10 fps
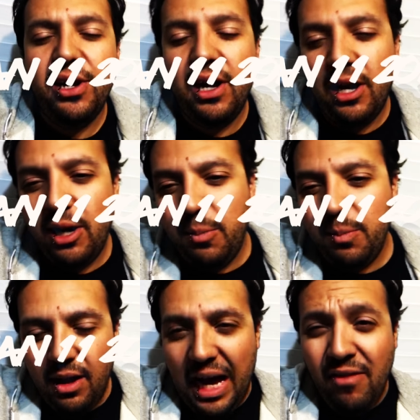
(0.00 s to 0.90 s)

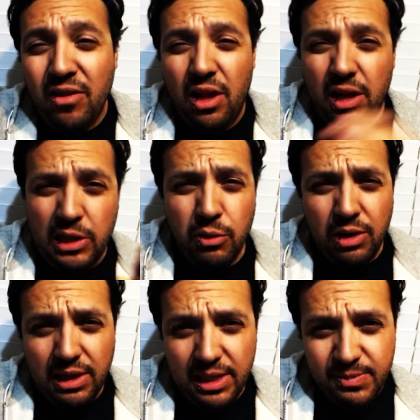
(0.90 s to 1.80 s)
Um, I have a lot of little
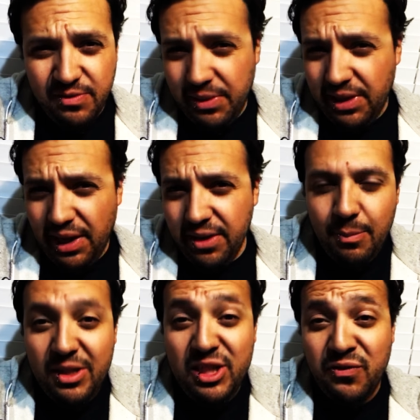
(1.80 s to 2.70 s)
clips of my life
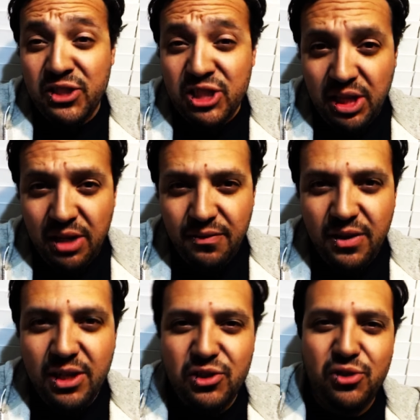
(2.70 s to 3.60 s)
about different stuff.
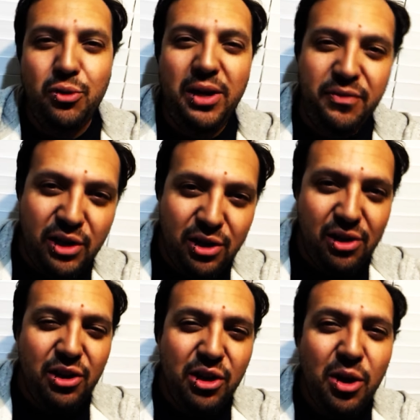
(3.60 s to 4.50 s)
So I
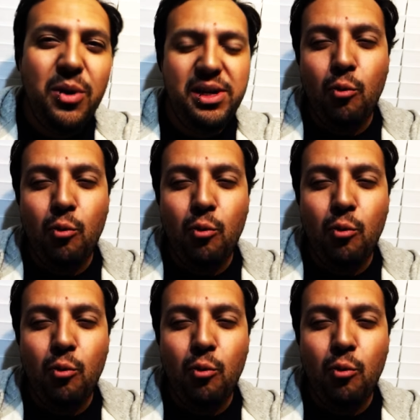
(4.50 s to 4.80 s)
figured, you know what?